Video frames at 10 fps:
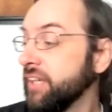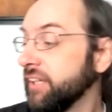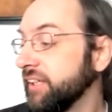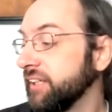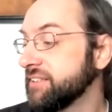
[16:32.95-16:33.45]

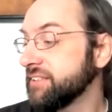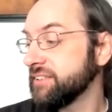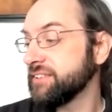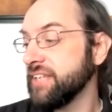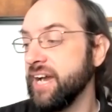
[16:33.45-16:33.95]
It's
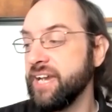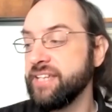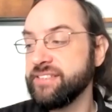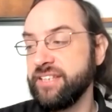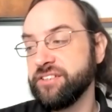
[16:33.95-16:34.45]

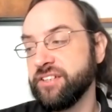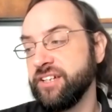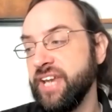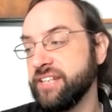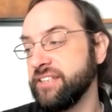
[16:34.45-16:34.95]
size,
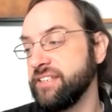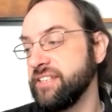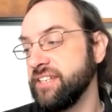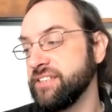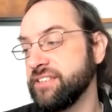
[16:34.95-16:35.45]

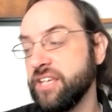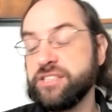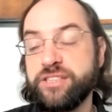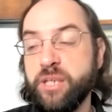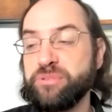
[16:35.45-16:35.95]
interconnectedness,
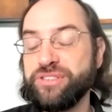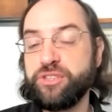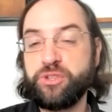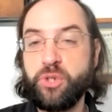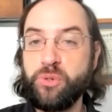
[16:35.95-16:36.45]

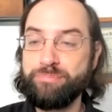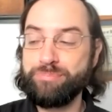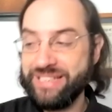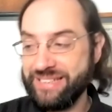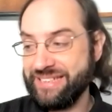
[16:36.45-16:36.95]

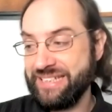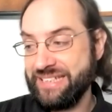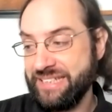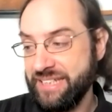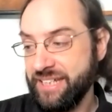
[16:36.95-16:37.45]

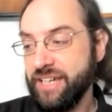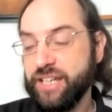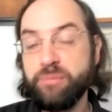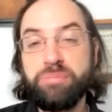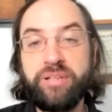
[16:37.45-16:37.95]
substitutability,
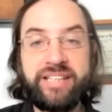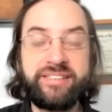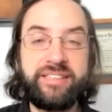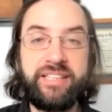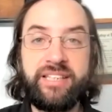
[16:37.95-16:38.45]

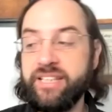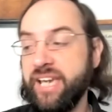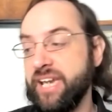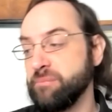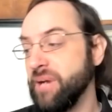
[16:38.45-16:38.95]

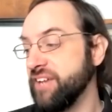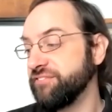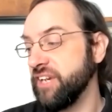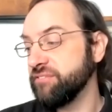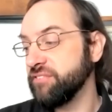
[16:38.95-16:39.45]
complexity, and my
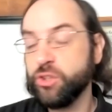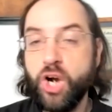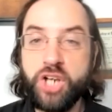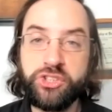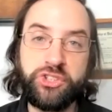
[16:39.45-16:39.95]
favorite,
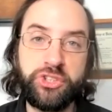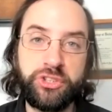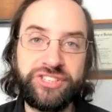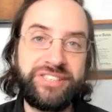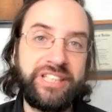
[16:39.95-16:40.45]

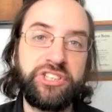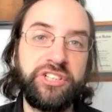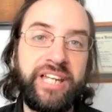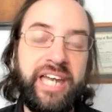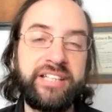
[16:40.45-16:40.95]

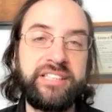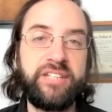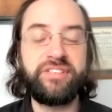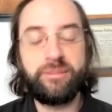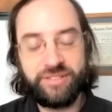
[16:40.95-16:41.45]
cross-jurisdictional
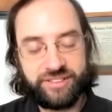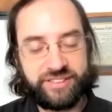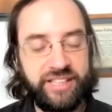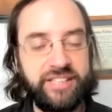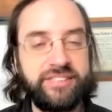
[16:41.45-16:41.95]
activity, because
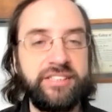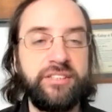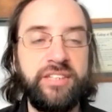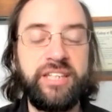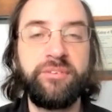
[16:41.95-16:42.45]
that gets
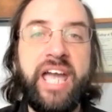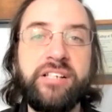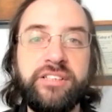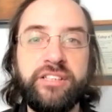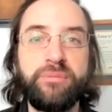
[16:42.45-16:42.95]
into the
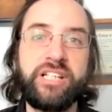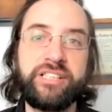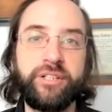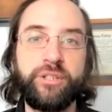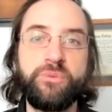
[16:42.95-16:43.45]
reality of the
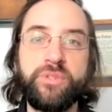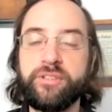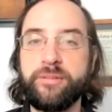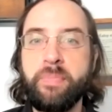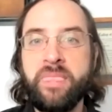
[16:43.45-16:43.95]
monetary world.